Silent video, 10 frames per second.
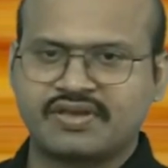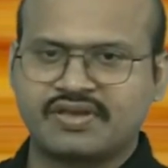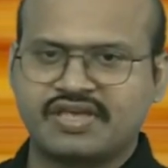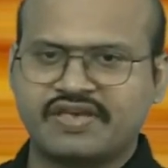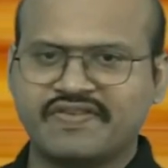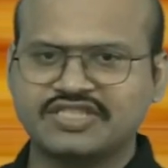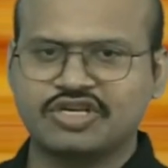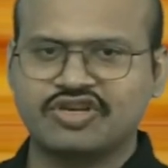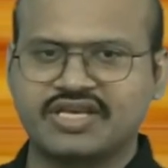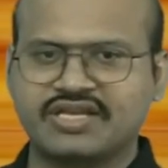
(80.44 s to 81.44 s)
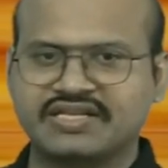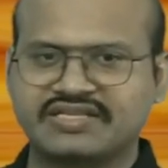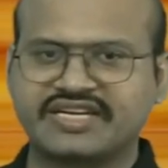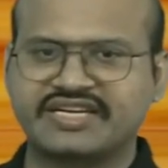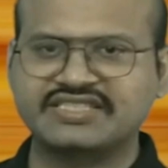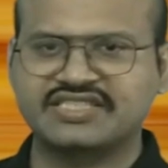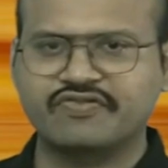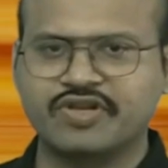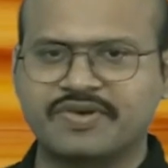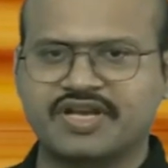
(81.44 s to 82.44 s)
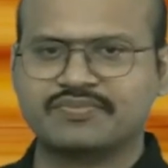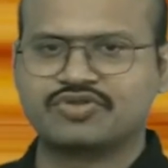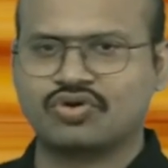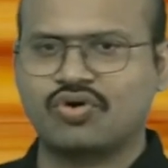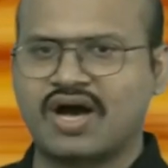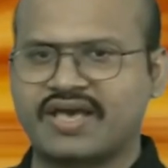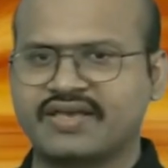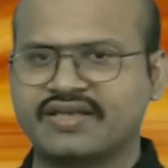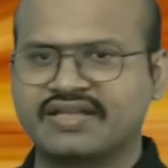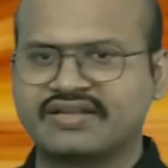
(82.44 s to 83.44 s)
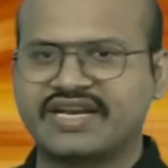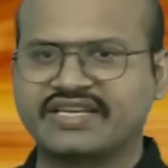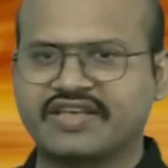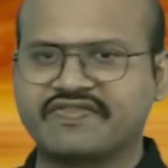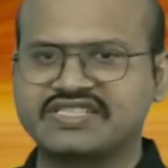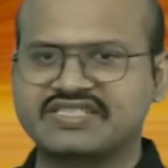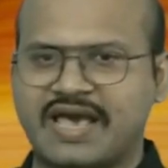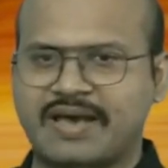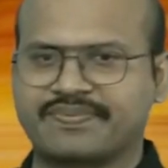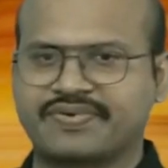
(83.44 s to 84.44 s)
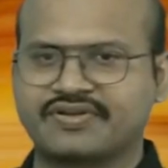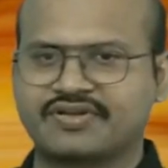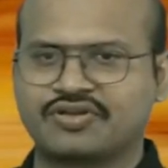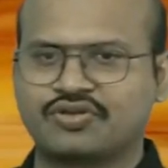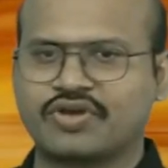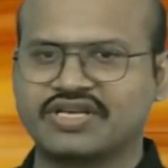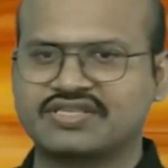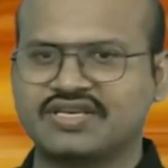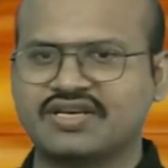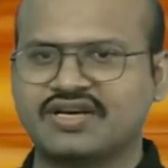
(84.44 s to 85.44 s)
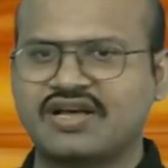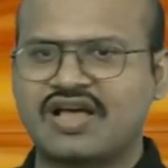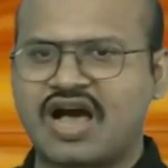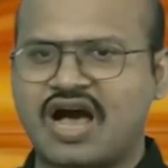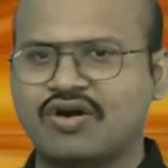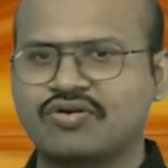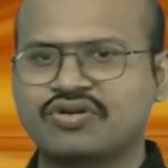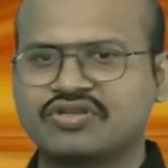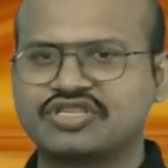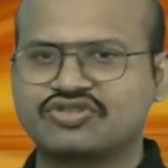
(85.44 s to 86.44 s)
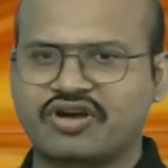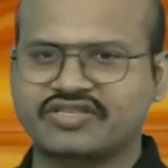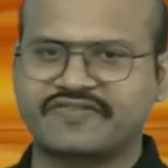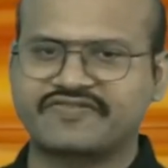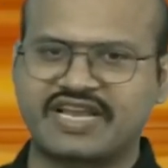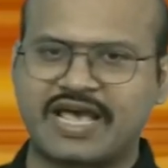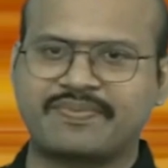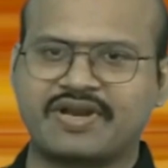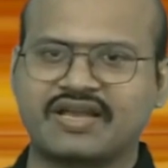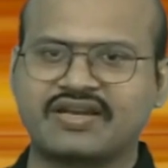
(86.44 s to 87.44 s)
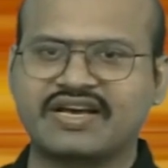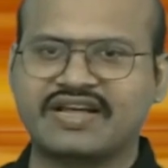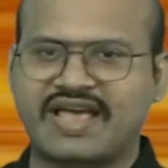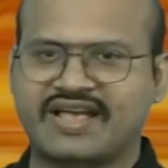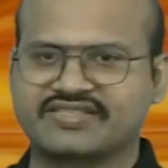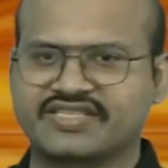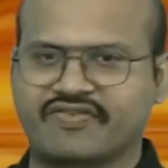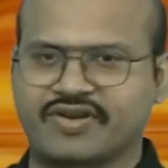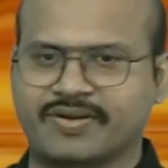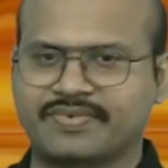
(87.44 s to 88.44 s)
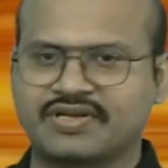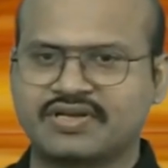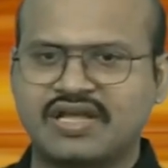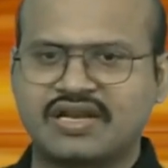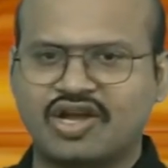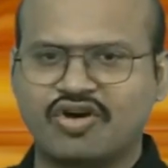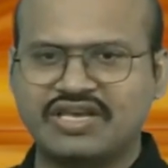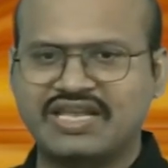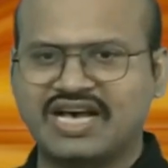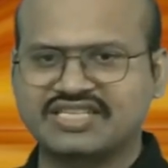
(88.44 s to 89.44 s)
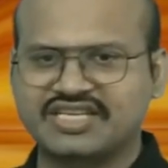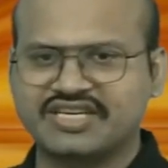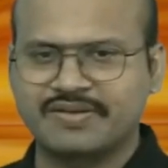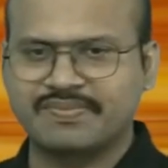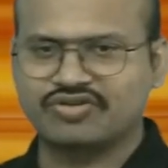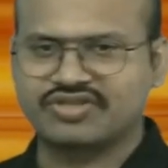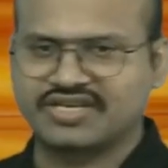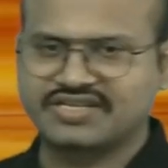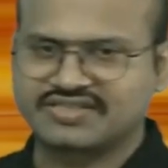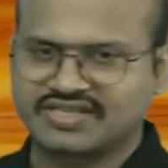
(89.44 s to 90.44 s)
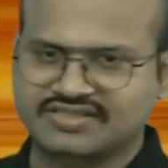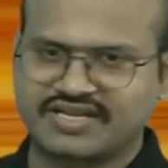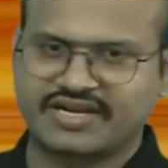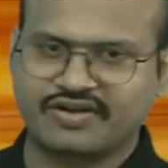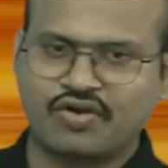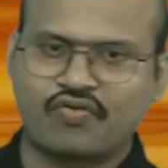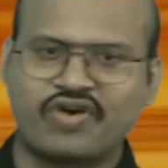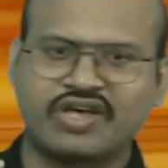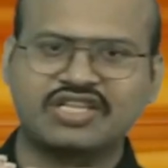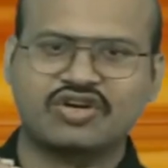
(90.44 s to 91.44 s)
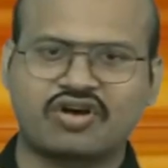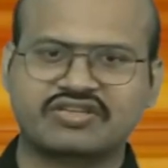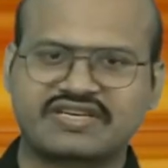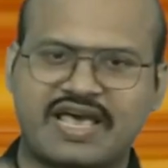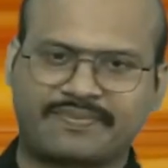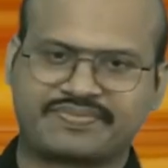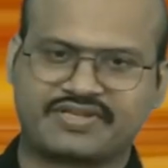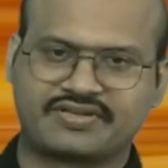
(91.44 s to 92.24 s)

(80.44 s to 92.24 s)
Eventually, the tension will become so high that they will snap. You can see here how these rocks have snapped and a crack has developed. Now, elastic rebound theory says that when the rock snaps,